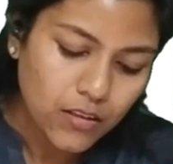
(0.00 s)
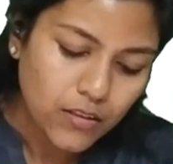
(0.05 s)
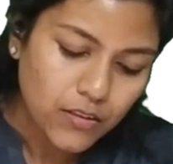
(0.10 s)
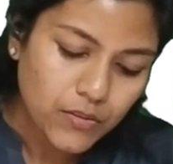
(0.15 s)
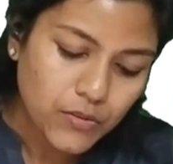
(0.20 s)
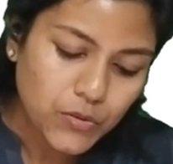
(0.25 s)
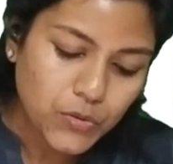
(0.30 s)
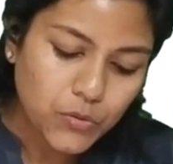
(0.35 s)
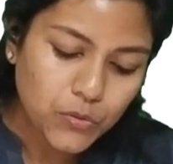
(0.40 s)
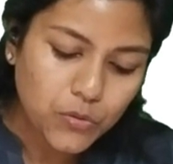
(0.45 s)

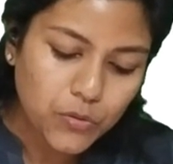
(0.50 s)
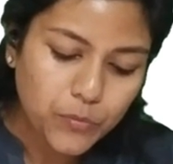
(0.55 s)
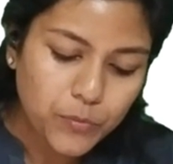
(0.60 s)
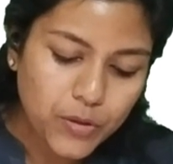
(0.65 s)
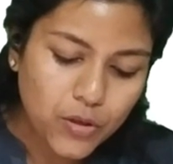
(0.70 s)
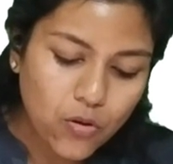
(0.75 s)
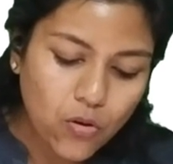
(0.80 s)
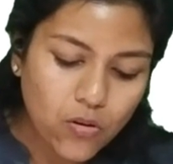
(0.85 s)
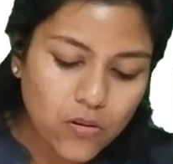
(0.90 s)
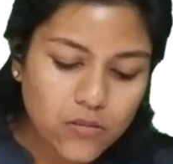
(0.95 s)
So
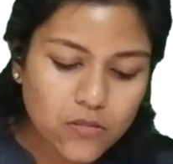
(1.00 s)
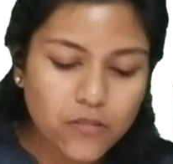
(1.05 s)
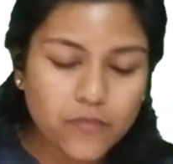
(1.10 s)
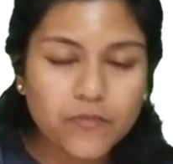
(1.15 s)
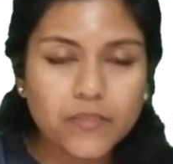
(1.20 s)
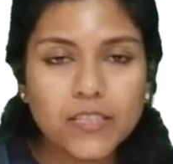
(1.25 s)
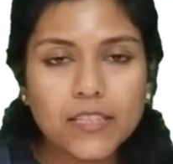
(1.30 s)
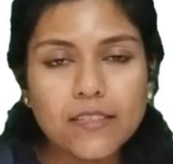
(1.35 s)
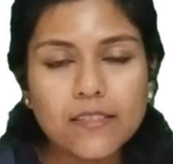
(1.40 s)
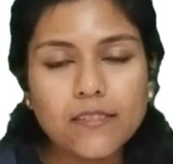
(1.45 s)
because
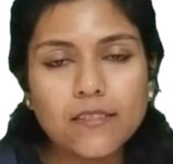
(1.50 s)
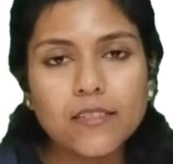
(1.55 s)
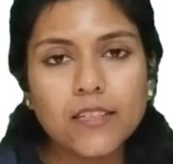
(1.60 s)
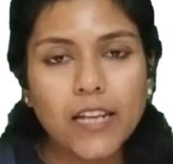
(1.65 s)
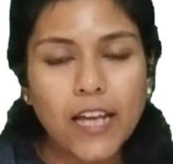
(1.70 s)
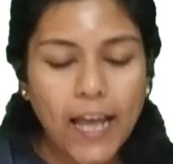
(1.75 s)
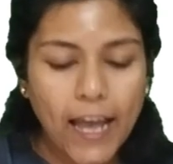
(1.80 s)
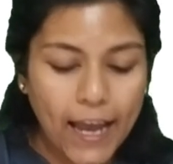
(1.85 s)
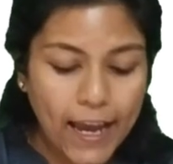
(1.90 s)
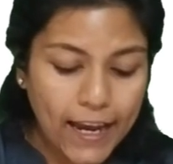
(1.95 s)
of this
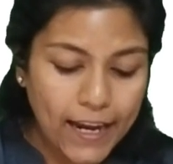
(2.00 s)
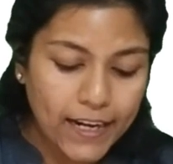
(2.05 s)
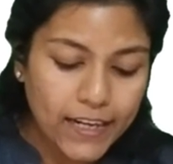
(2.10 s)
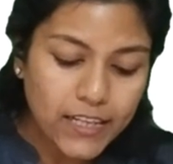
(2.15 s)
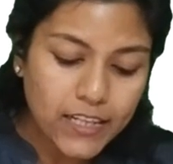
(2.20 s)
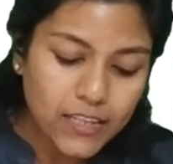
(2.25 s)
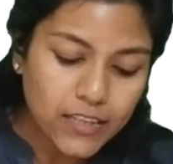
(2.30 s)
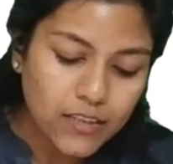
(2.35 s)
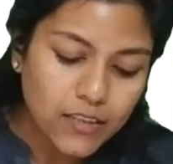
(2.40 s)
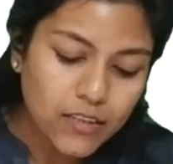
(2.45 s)

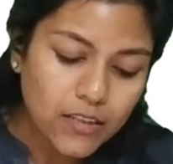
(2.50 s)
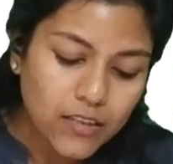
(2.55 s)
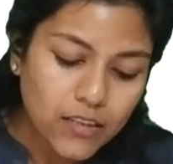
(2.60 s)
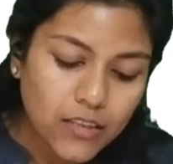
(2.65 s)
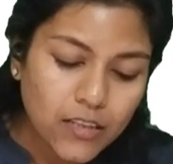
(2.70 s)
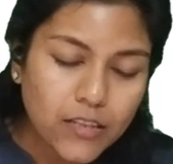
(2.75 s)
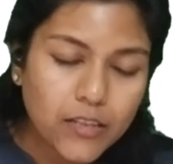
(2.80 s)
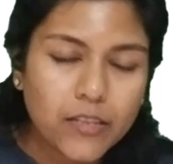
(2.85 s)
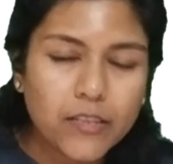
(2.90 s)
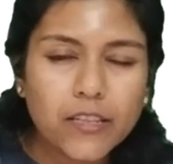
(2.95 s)
and
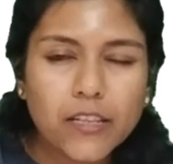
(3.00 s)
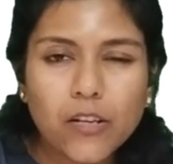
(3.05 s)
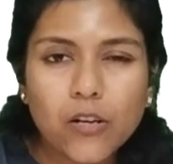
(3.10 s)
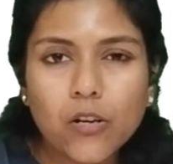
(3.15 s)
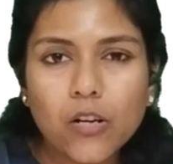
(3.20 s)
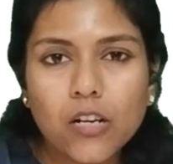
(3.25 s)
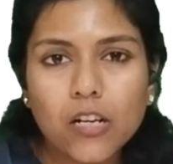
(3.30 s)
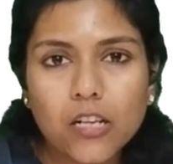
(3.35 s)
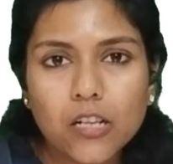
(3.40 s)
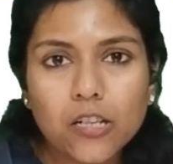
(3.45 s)
the
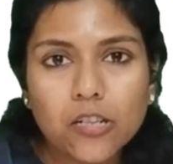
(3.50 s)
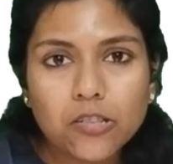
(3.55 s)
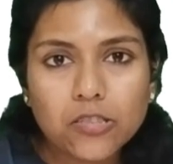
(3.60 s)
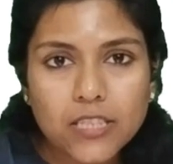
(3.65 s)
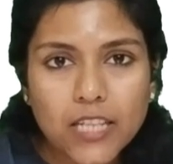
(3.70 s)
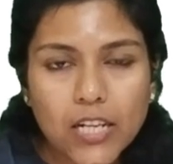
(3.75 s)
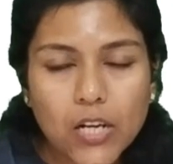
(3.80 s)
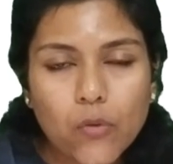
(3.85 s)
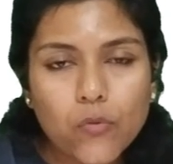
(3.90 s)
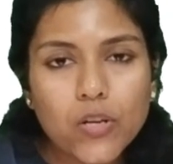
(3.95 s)

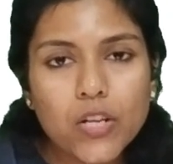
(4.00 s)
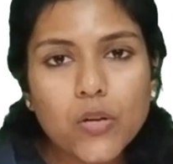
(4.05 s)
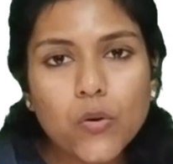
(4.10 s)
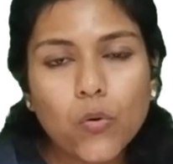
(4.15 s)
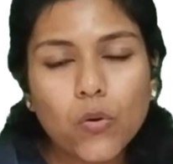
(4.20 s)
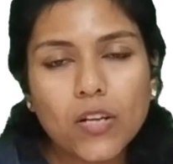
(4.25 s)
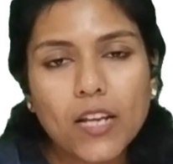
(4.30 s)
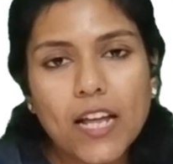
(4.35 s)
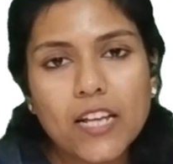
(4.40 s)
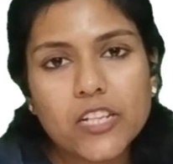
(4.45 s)
surrounding
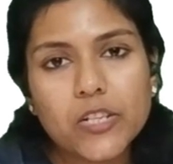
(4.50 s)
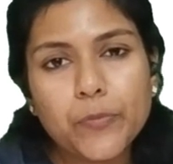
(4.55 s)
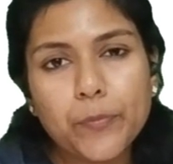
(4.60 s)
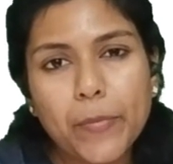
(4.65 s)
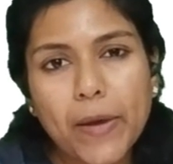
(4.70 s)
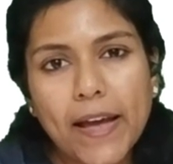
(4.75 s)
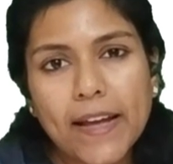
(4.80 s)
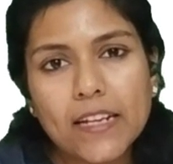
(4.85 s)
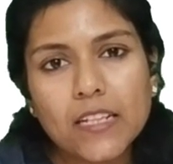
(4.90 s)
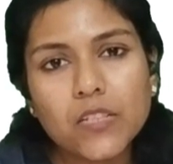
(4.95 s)
collagen
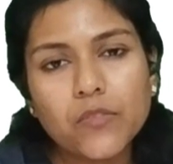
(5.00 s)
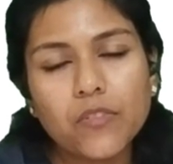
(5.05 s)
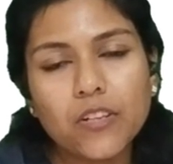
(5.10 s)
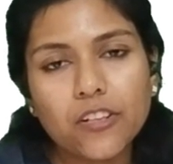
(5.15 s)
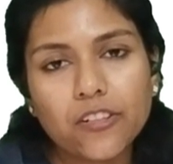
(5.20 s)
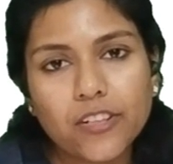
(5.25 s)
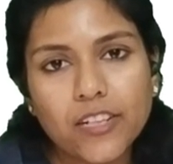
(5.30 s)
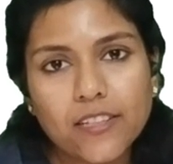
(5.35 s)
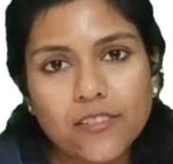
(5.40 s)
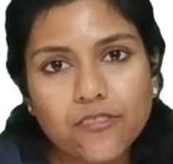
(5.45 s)
bands will
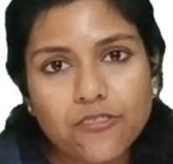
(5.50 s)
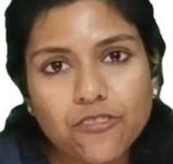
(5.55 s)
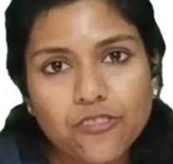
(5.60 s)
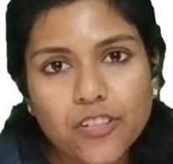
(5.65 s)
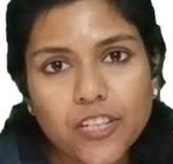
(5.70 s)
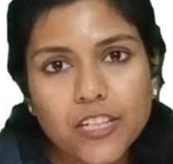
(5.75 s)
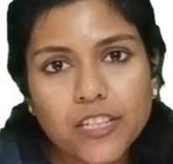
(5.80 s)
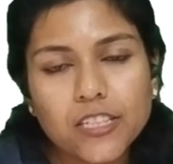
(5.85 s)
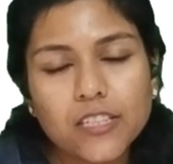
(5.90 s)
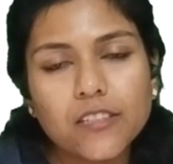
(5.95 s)

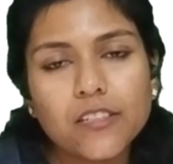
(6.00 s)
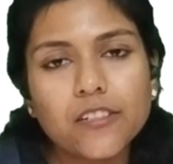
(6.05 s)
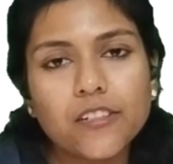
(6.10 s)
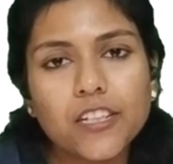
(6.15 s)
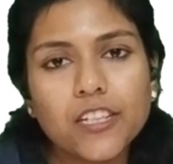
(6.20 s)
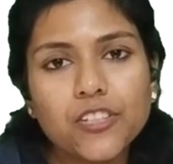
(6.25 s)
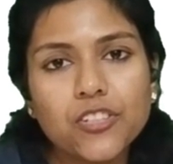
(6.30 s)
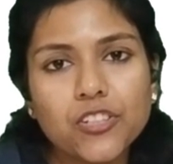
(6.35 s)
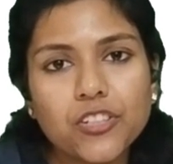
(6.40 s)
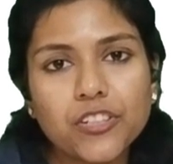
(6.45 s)
restrict the
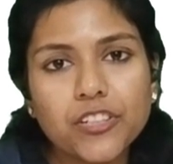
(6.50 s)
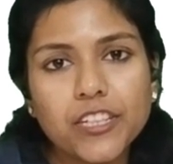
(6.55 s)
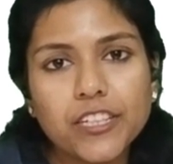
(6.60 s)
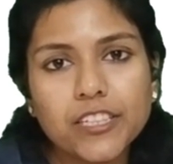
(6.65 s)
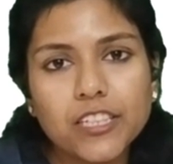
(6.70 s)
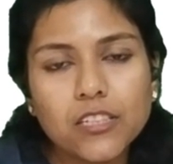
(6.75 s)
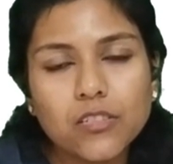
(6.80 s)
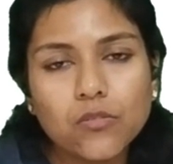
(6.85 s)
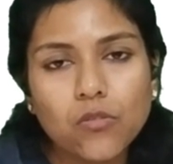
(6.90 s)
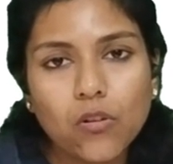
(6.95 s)

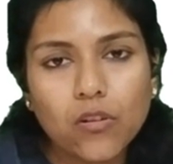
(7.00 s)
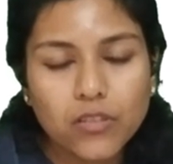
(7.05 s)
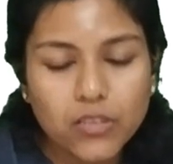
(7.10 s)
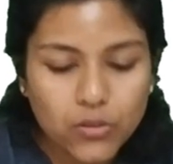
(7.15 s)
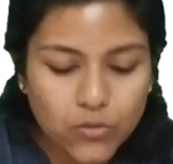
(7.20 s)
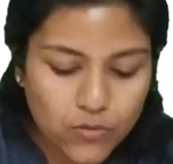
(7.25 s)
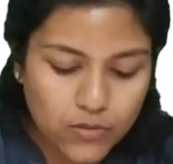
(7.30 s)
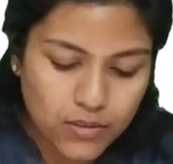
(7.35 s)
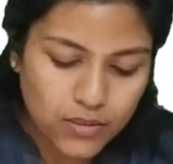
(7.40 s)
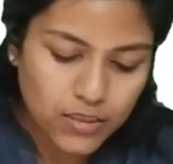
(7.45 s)
regenerating
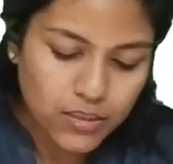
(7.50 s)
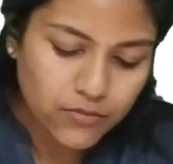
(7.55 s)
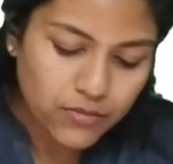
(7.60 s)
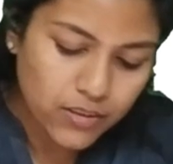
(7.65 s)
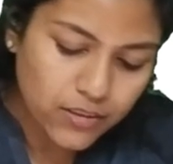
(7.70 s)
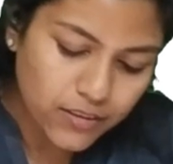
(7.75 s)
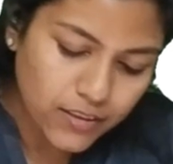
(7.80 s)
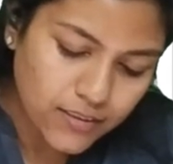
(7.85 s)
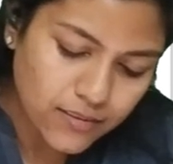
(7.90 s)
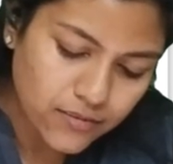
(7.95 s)
nodules. It
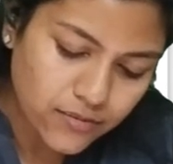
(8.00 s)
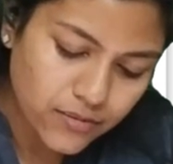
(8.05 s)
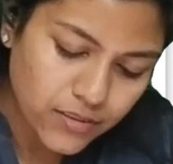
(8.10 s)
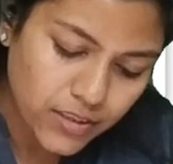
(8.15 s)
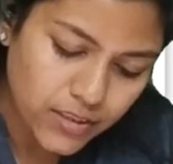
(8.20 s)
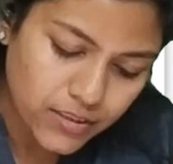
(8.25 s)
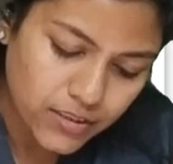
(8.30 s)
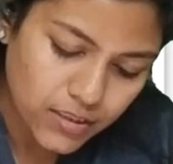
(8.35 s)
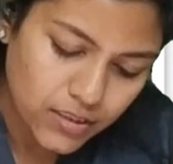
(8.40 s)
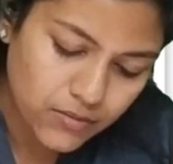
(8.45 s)
will
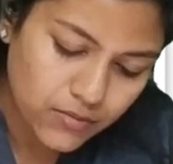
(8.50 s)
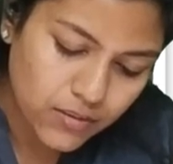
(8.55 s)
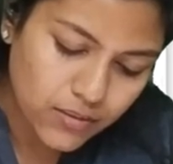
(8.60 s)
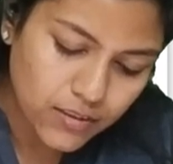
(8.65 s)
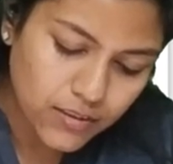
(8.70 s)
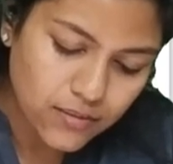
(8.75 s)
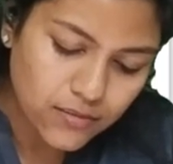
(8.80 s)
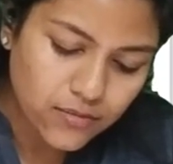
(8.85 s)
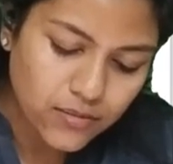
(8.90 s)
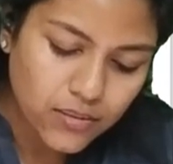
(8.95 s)
restrict
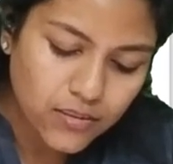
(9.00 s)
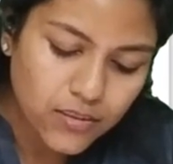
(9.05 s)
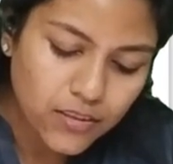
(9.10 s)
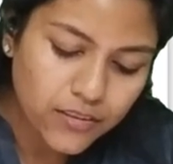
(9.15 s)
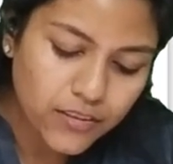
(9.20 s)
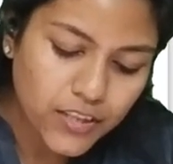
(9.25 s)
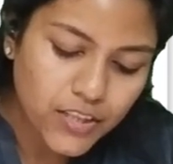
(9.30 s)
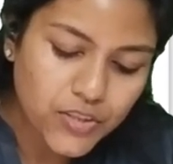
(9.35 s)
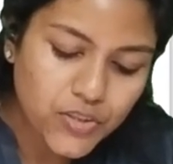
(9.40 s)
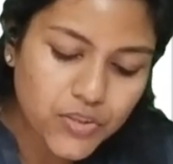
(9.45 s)
the
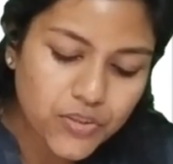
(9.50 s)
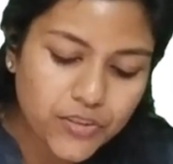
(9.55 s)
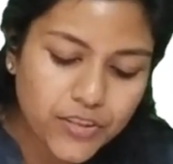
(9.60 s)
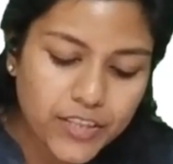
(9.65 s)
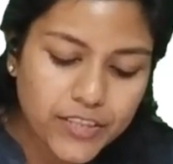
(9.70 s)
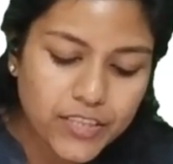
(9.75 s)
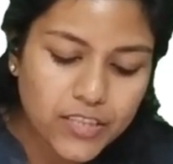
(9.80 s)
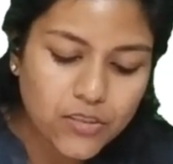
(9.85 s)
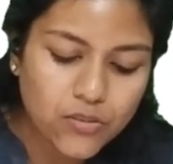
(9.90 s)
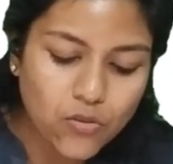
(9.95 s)

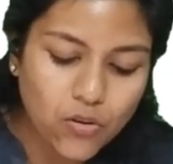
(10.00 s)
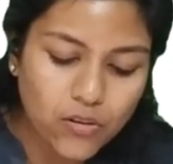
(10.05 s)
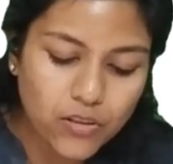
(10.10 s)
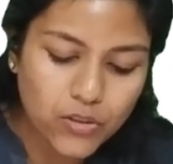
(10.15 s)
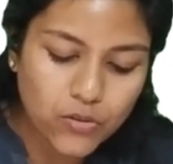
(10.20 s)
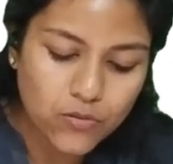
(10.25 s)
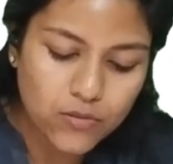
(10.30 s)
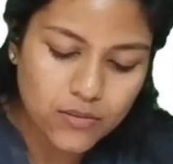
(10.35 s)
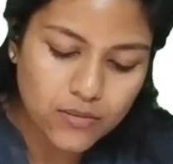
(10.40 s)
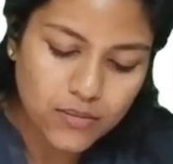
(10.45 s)
regenerating
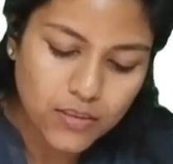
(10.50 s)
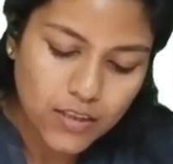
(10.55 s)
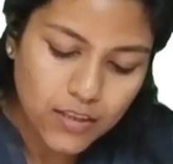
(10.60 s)
nodules.